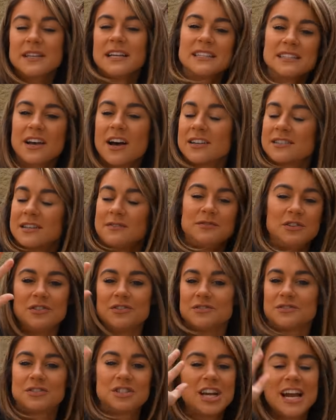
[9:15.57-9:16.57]
It's awesome.
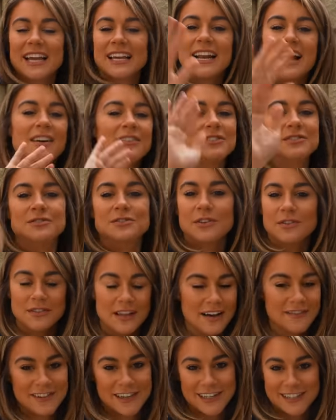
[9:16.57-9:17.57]
You'll check it out. You'll
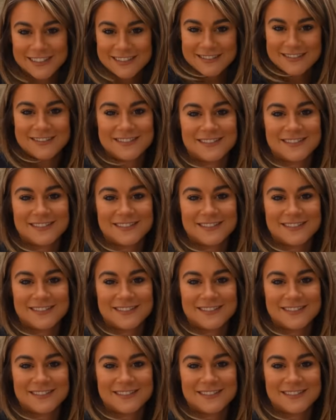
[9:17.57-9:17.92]
love it.